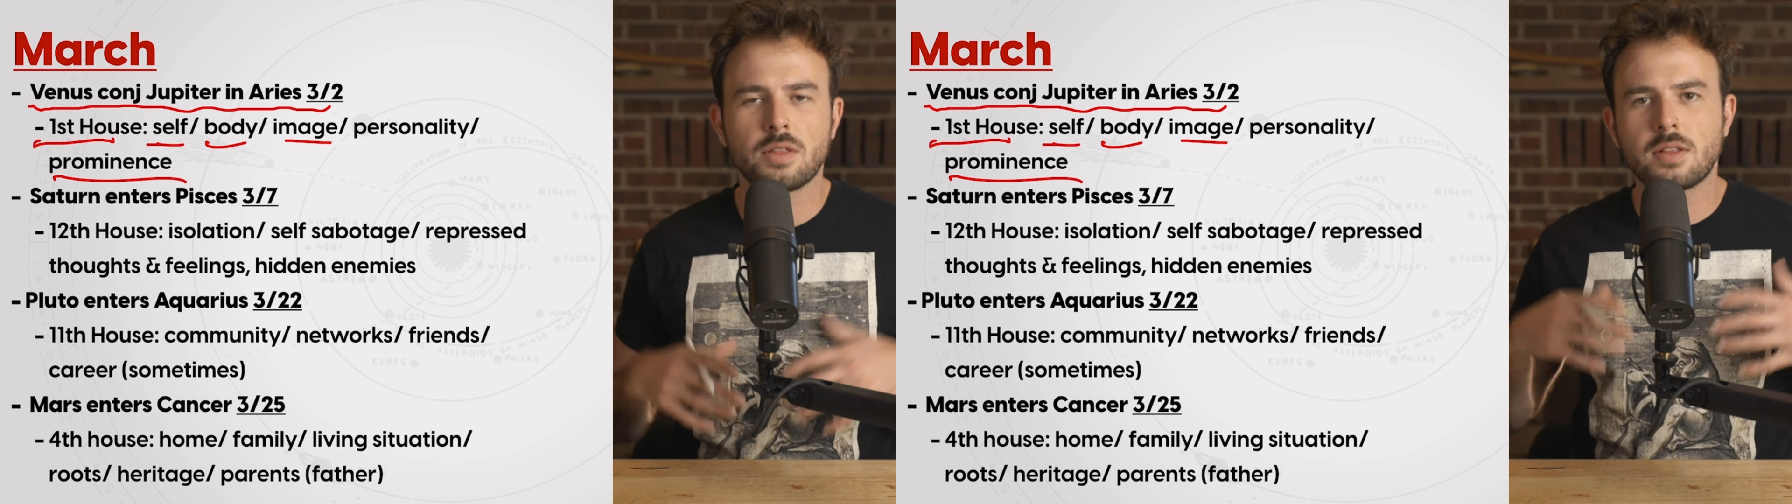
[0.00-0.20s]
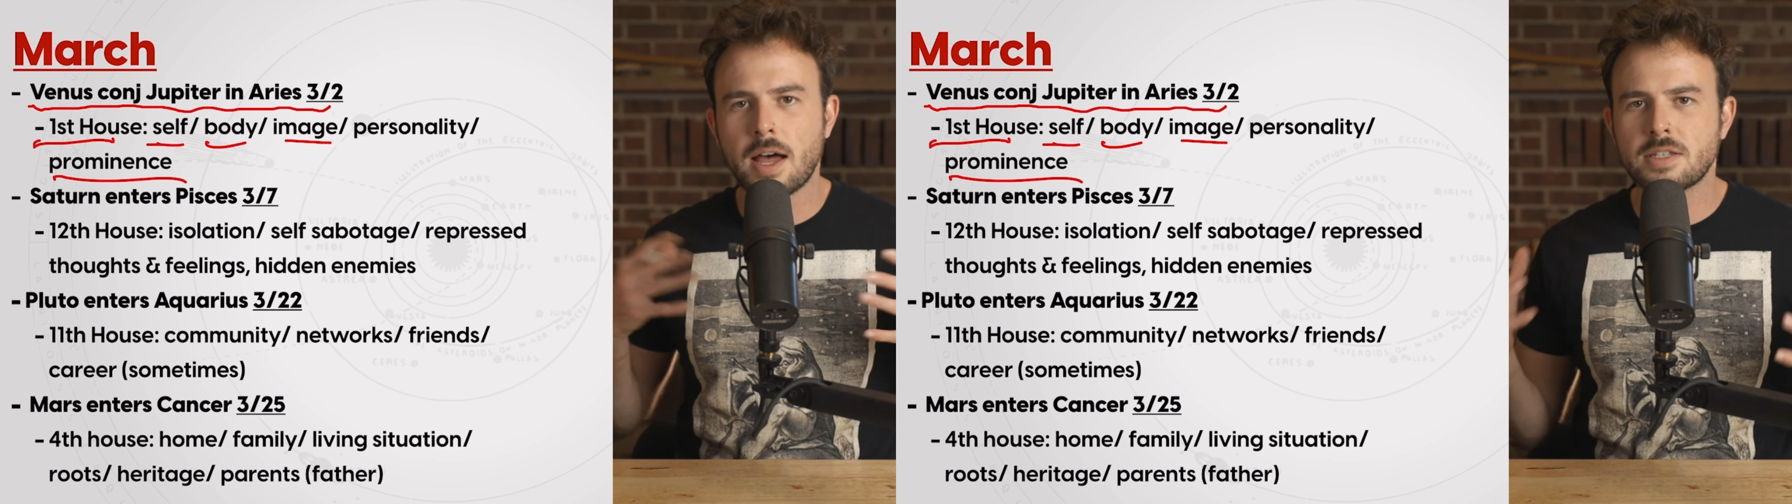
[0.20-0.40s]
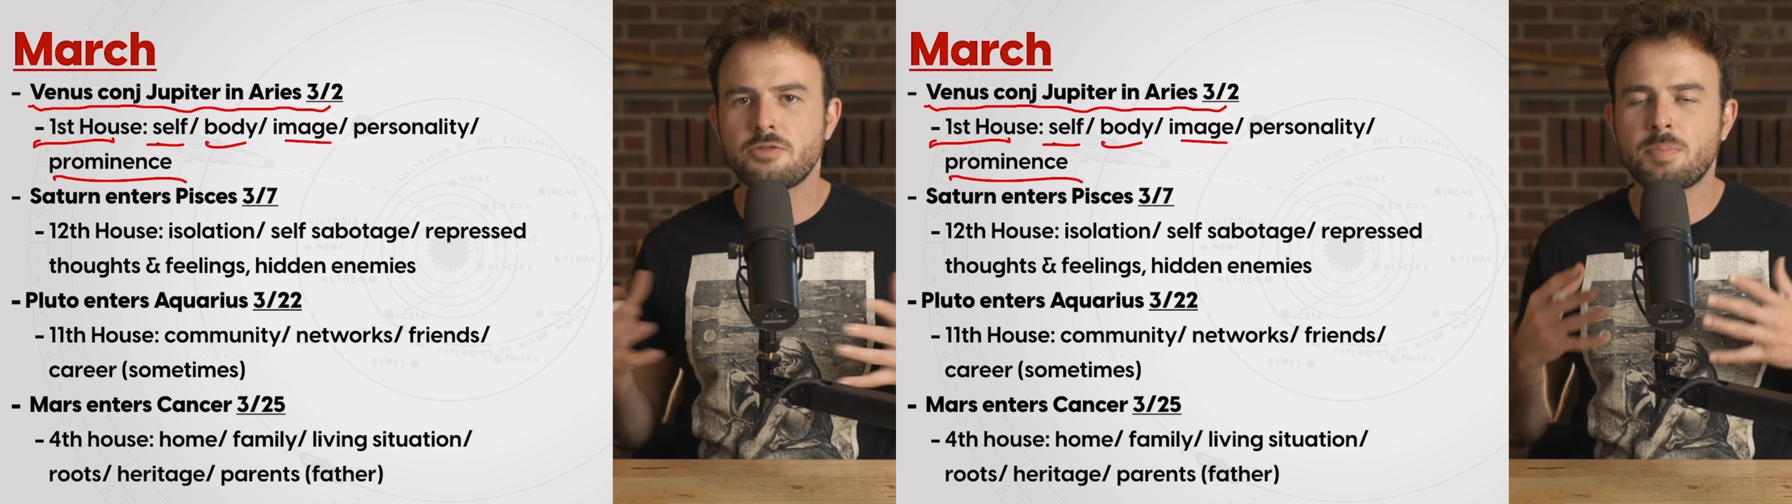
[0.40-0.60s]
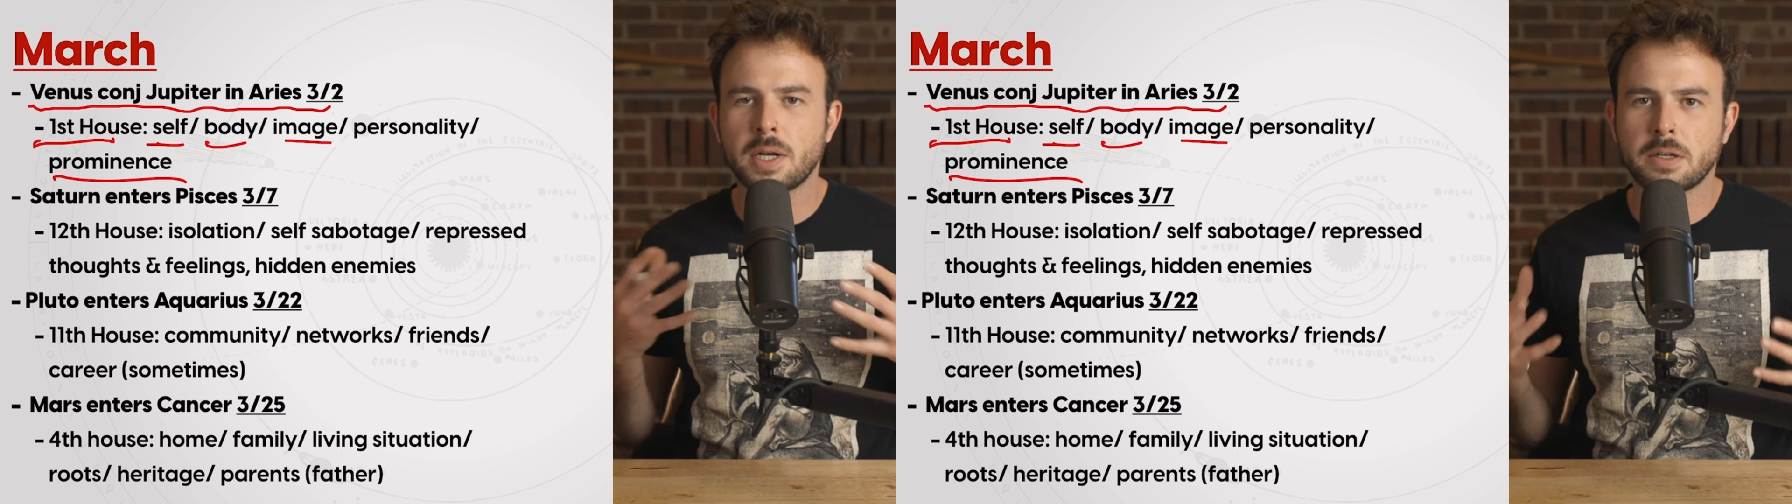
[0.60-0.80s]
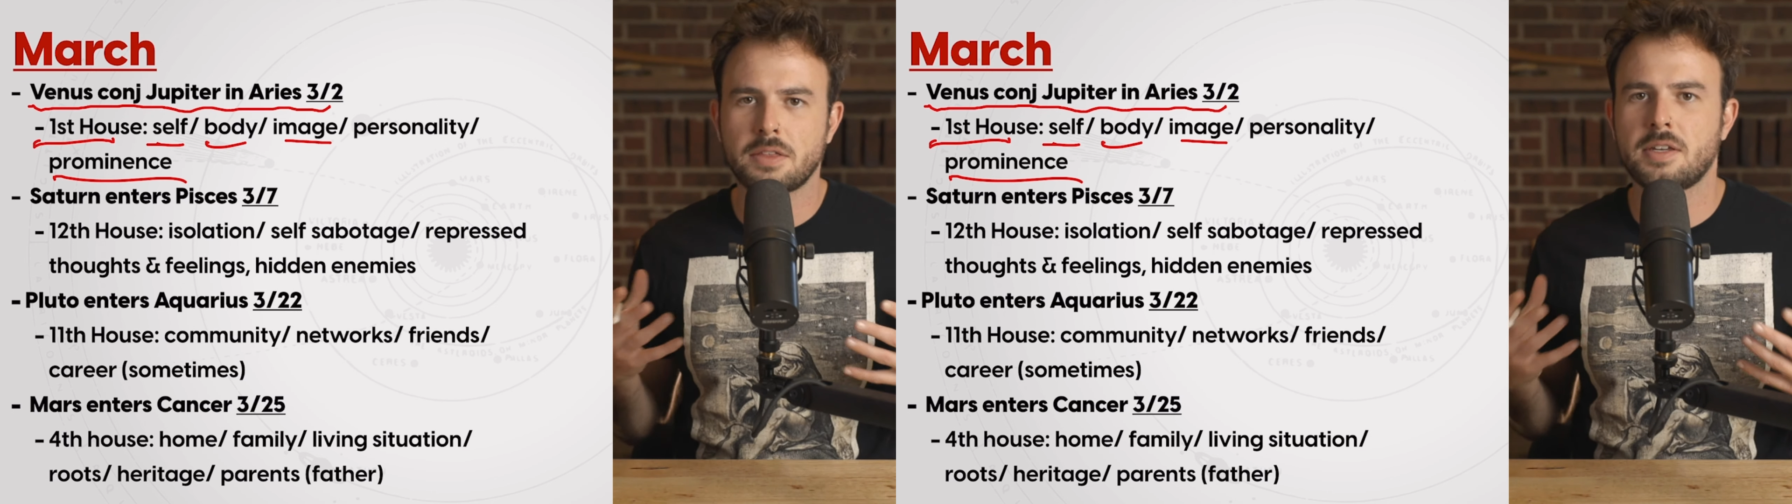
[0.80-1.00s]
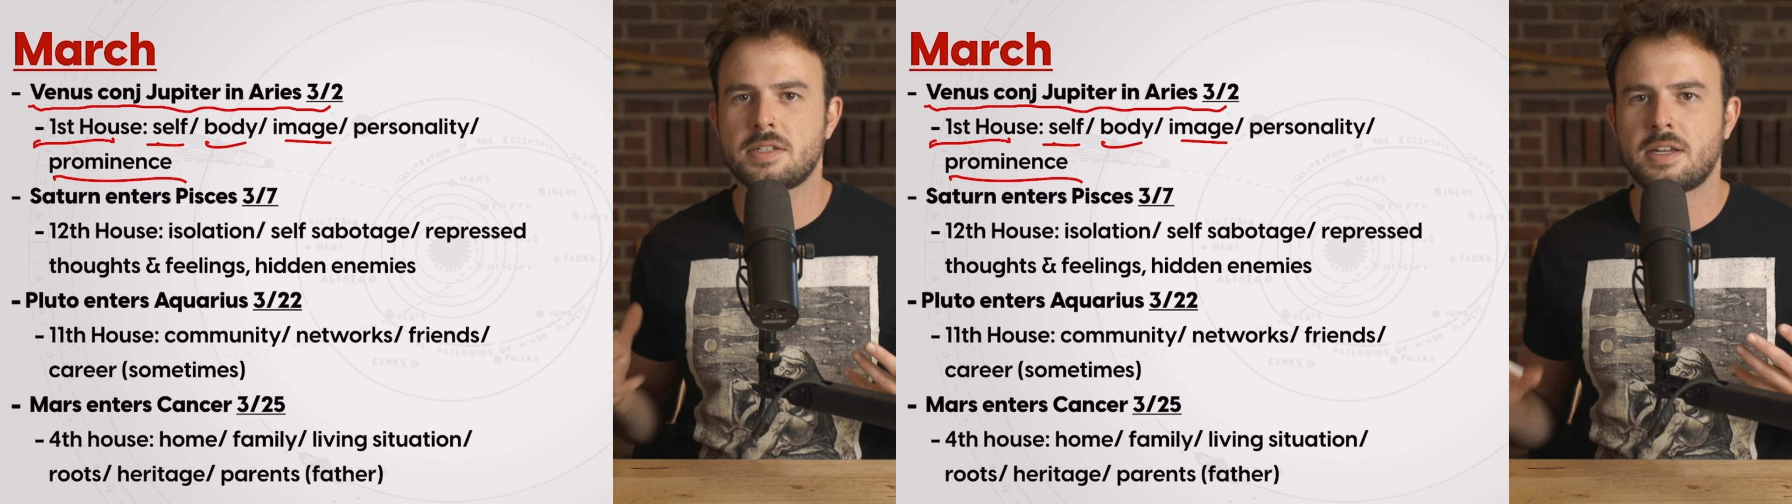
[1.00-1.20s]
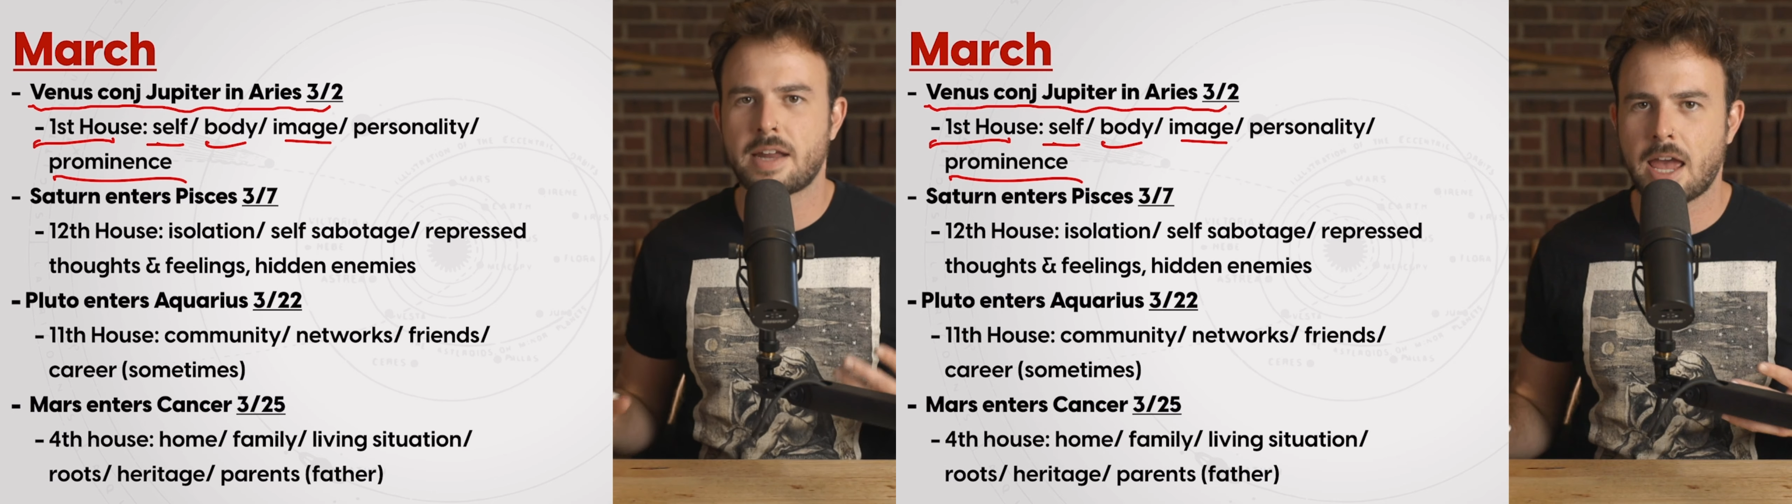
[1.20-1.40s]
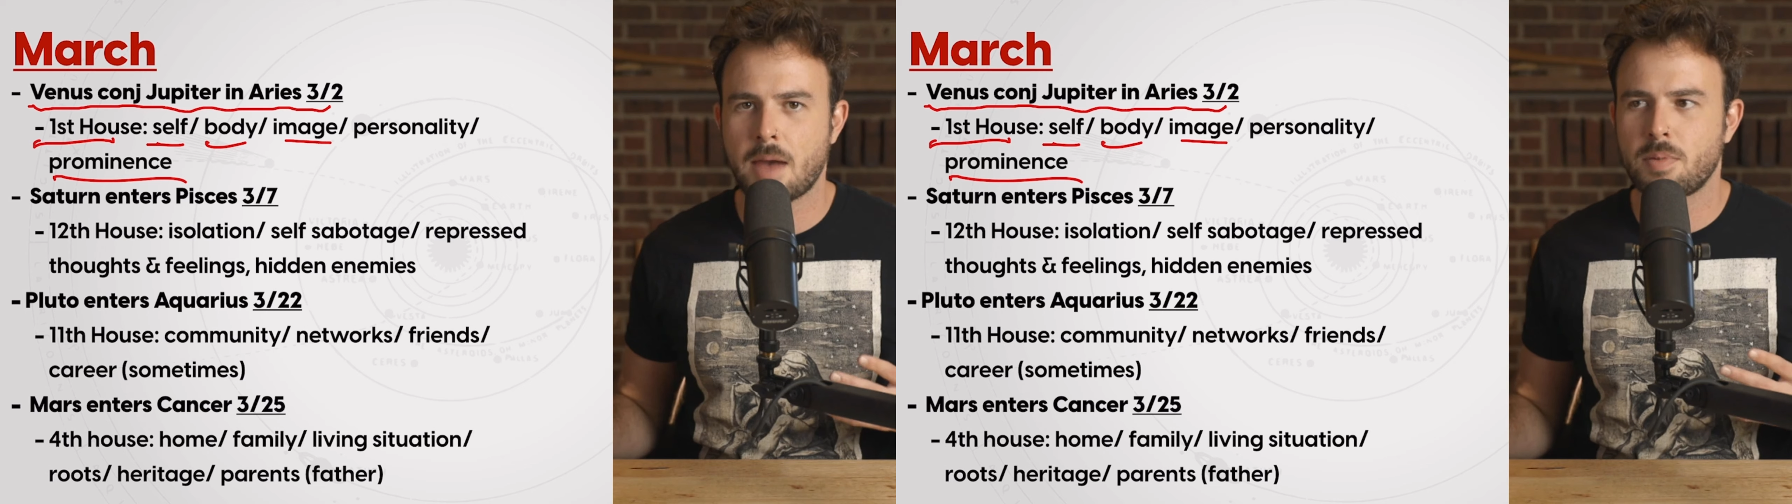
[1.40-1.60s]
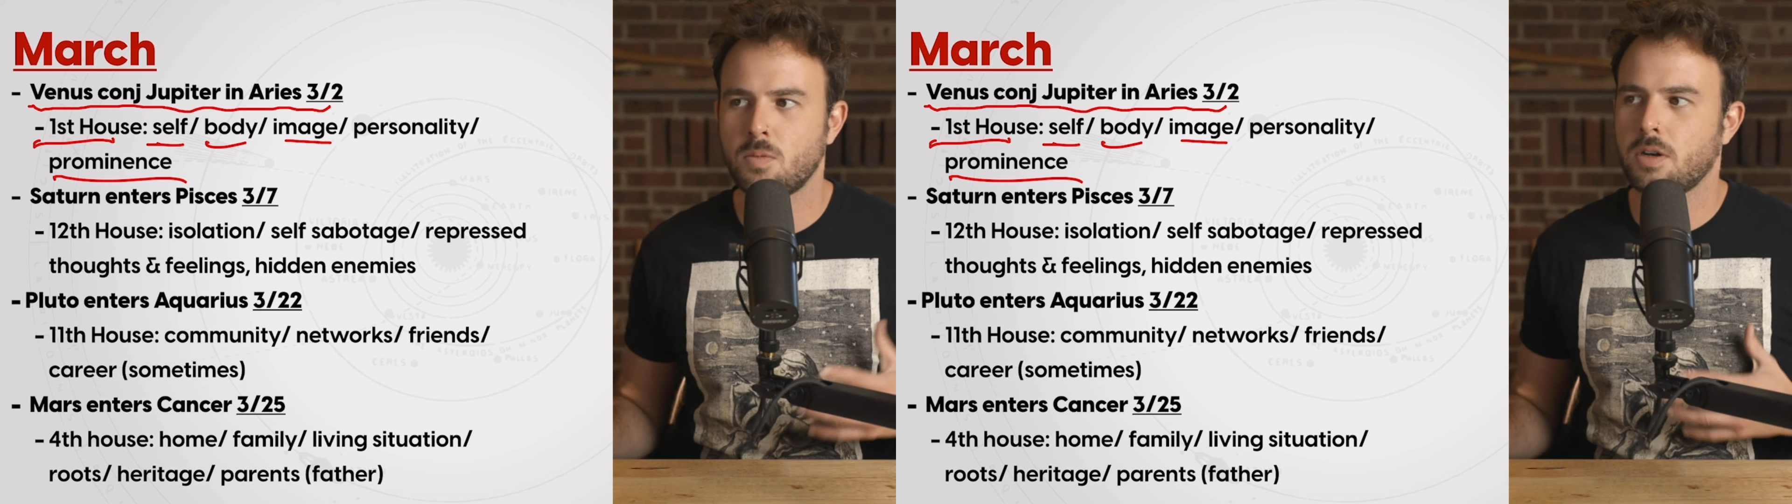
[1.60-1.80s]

Lots of bigger things tend to happen